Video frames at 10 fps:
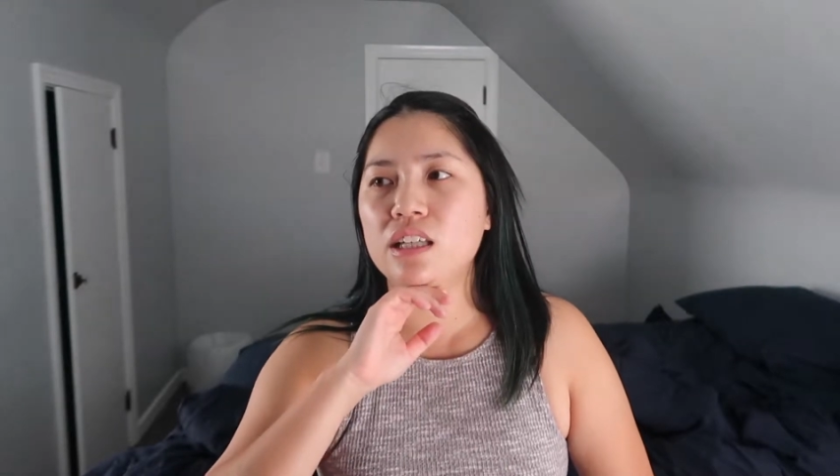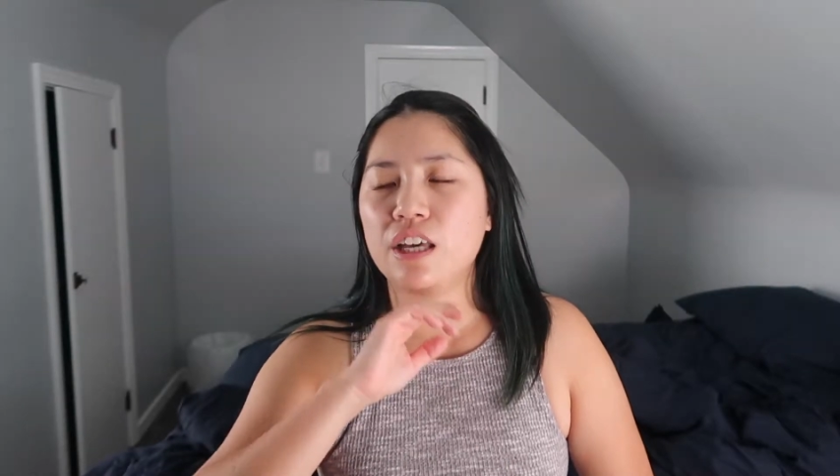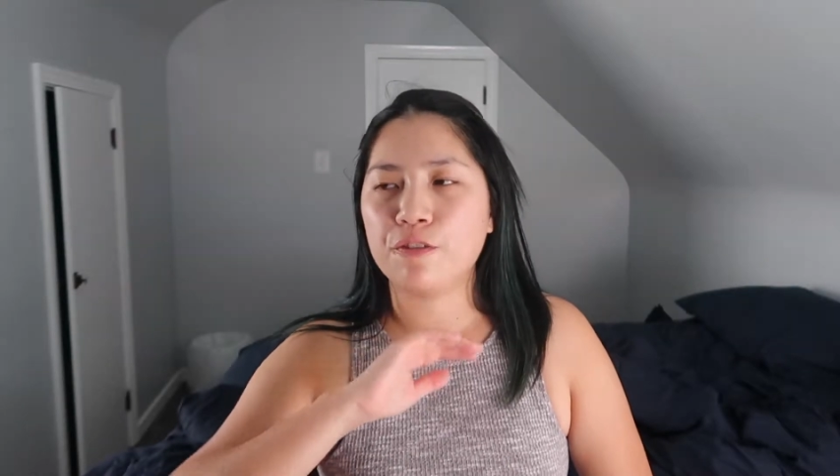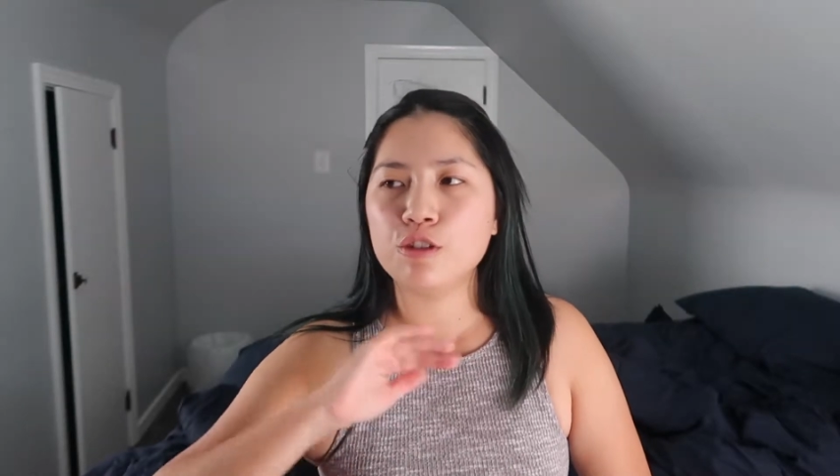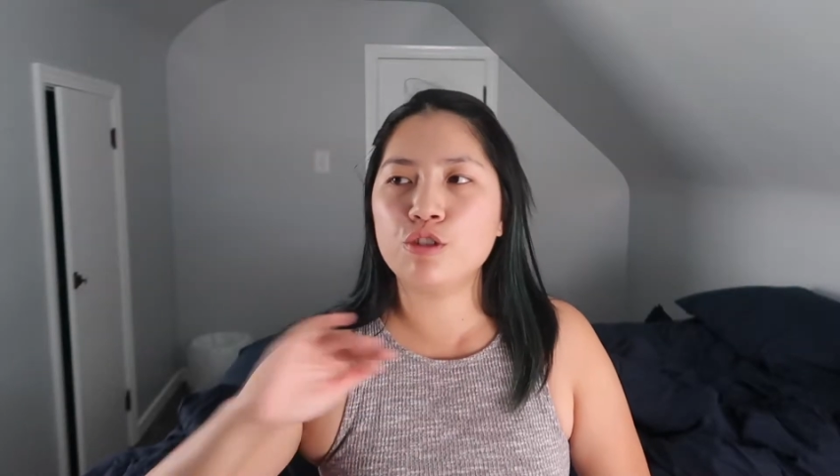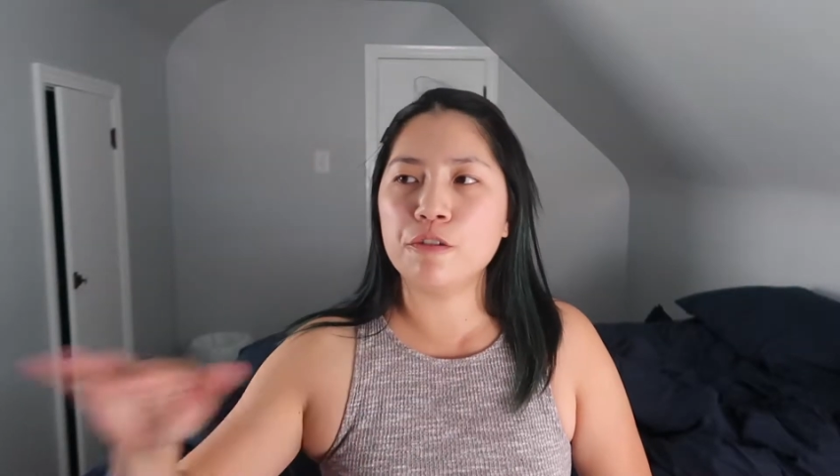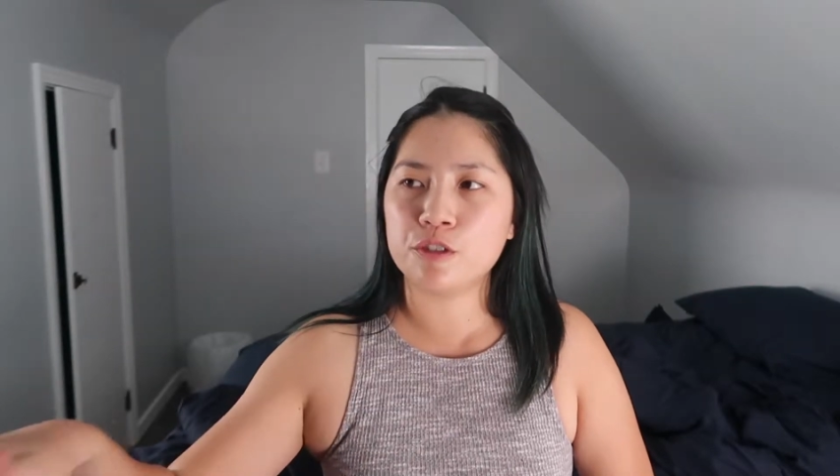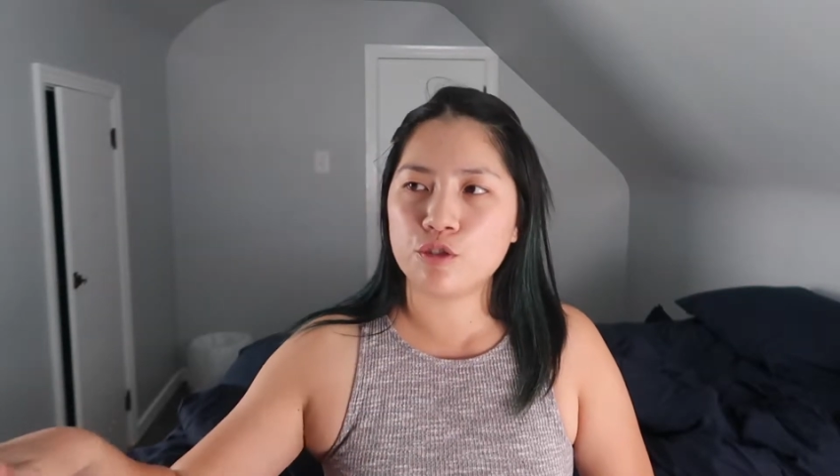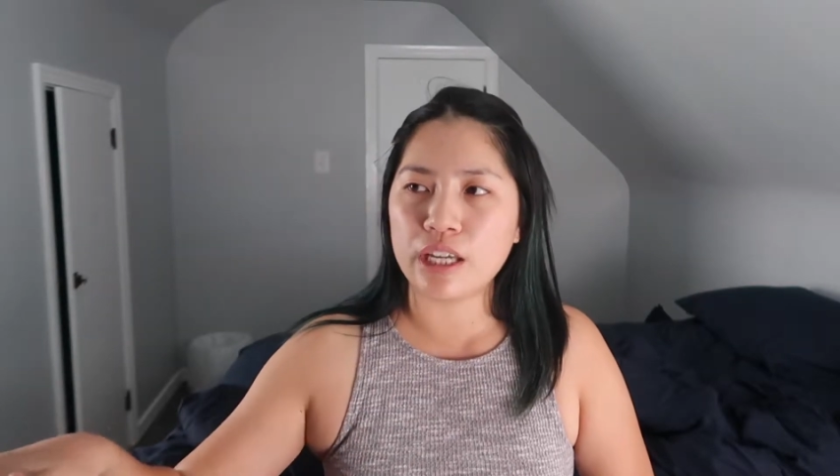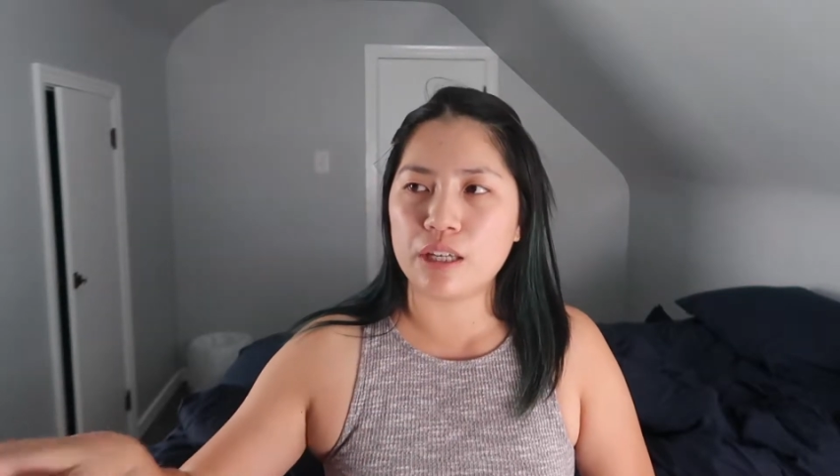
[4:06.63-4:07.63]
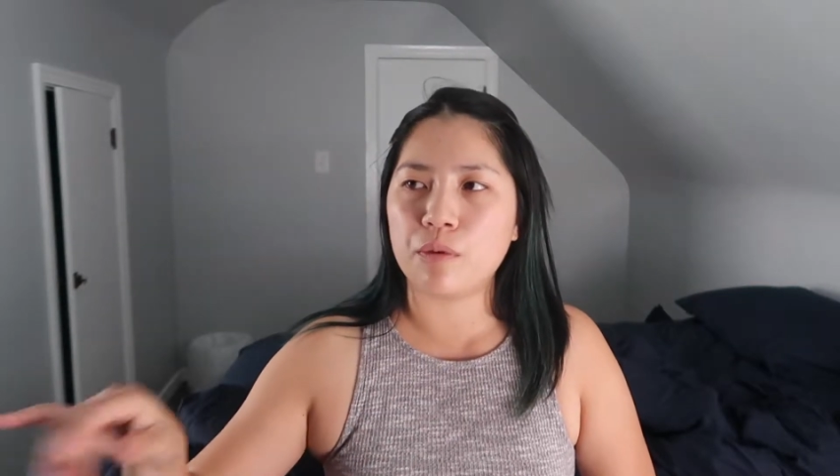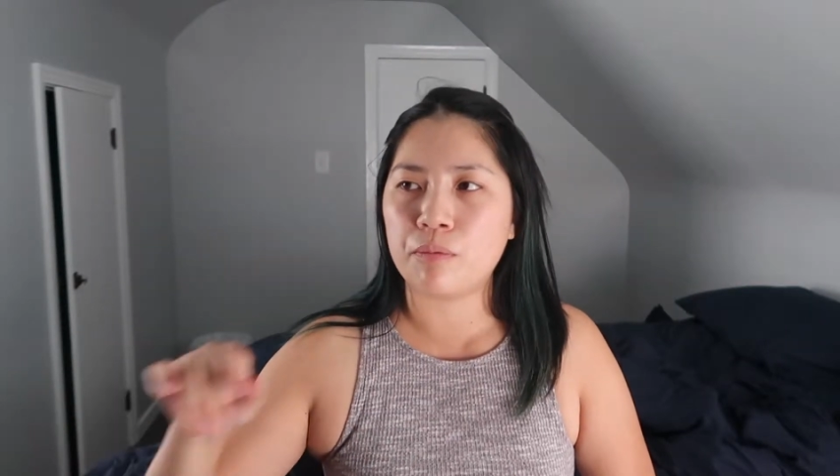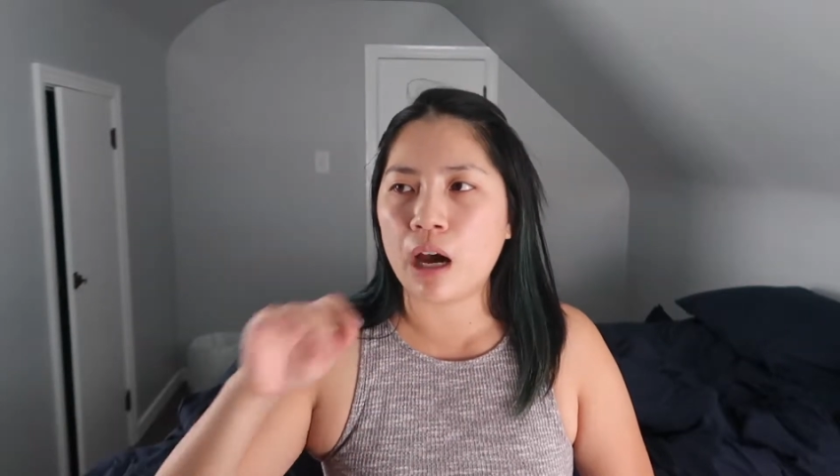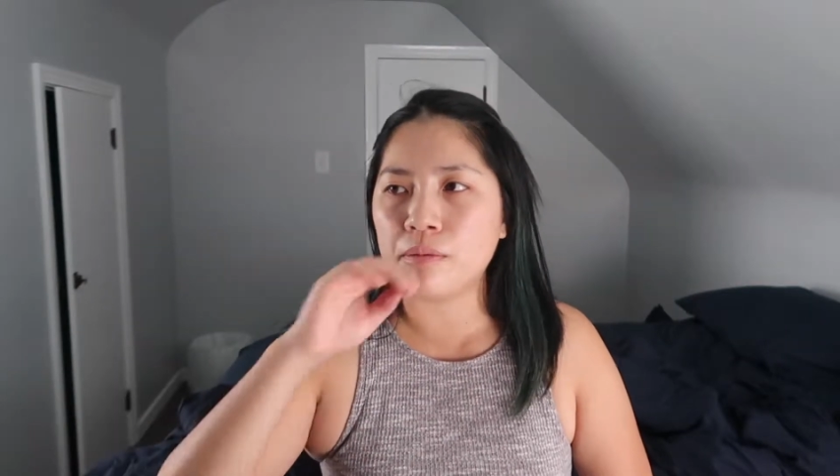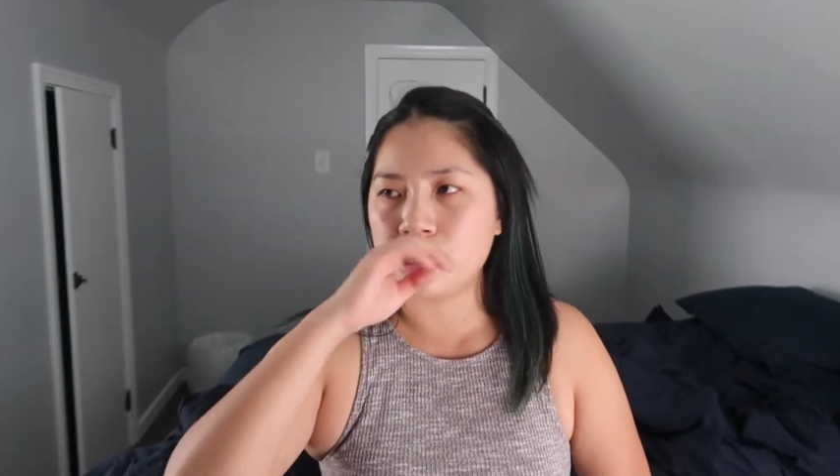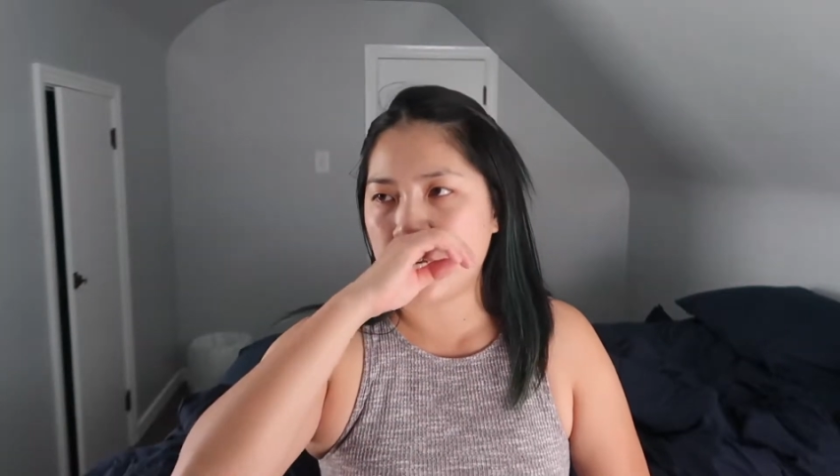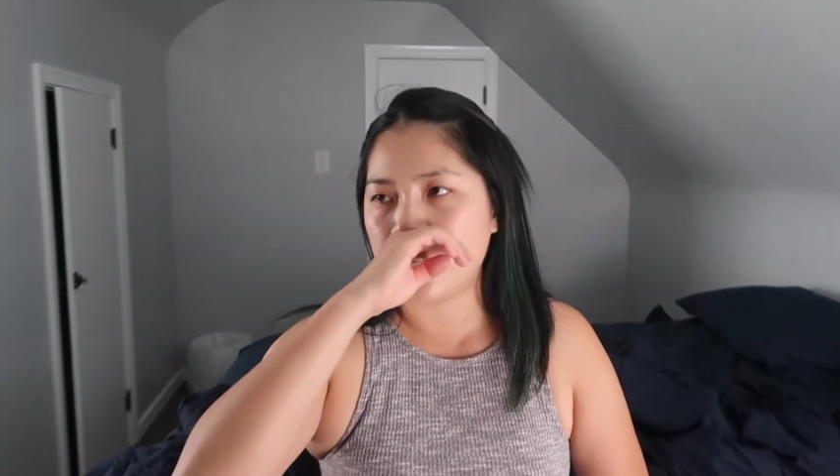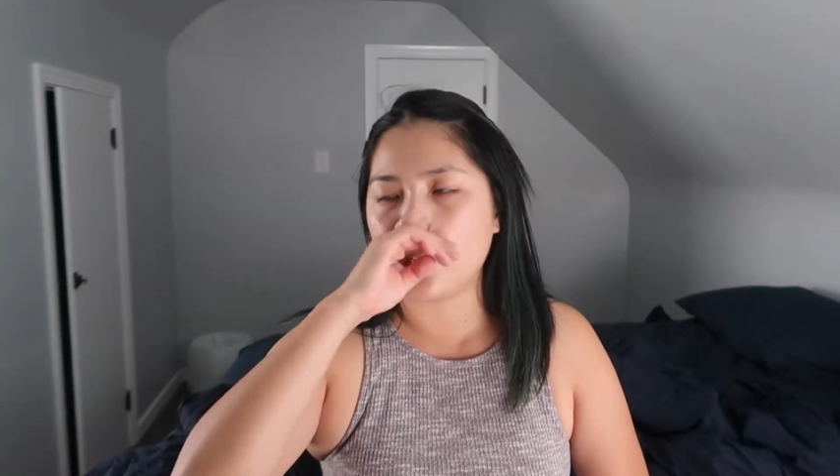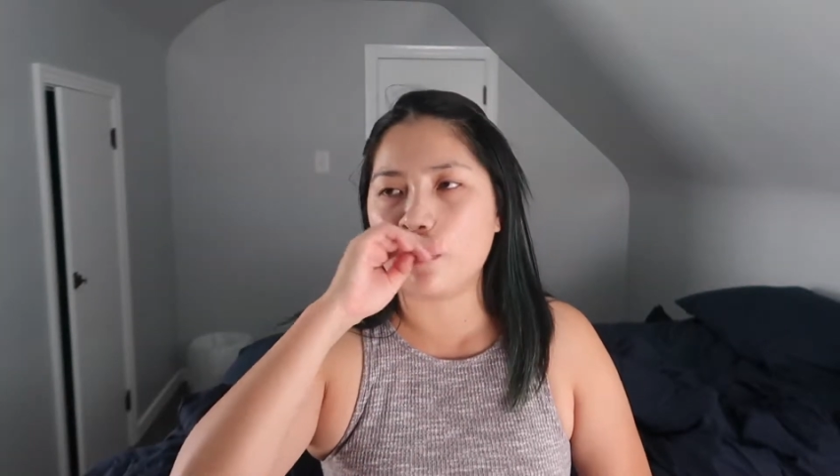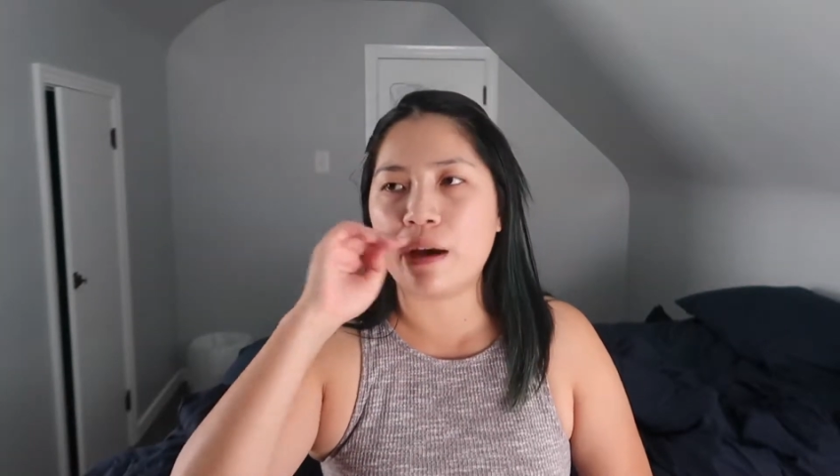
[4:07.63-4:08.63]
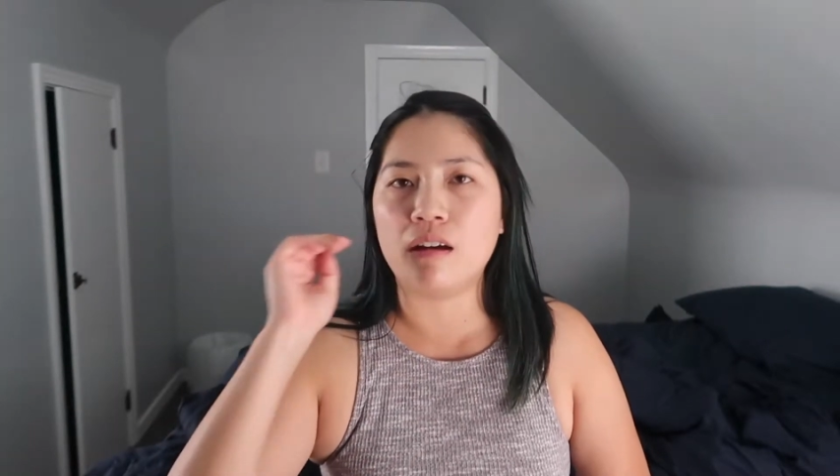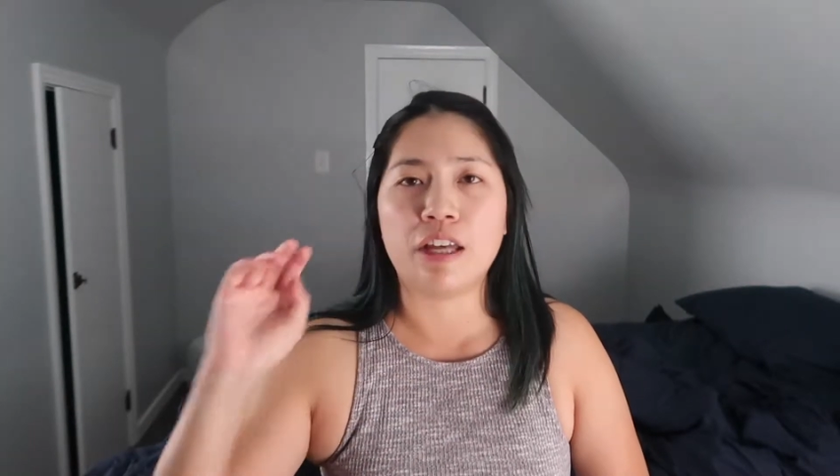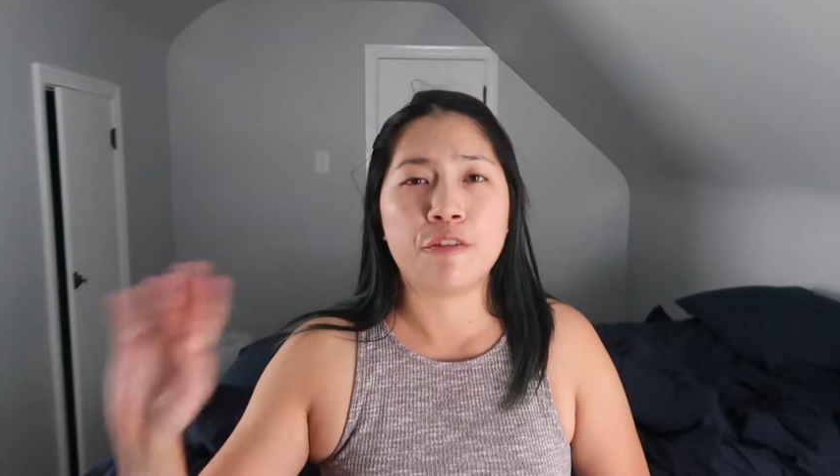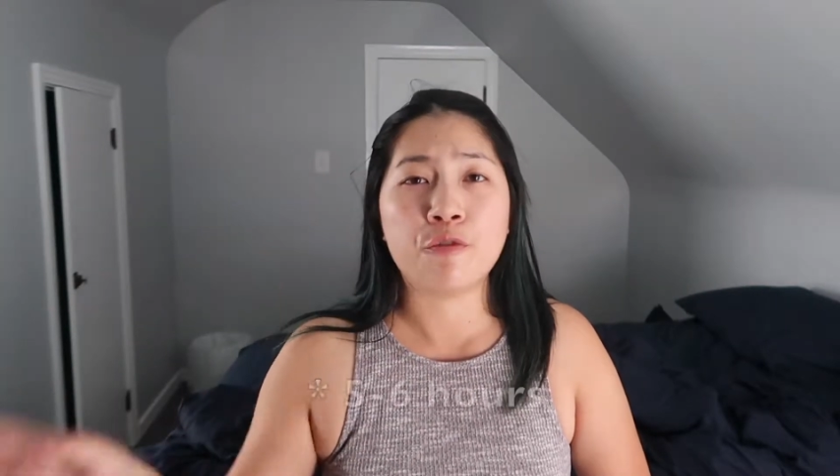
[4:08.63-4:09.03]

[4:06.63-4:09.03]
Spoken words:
If you drove straight, it would probably take you about like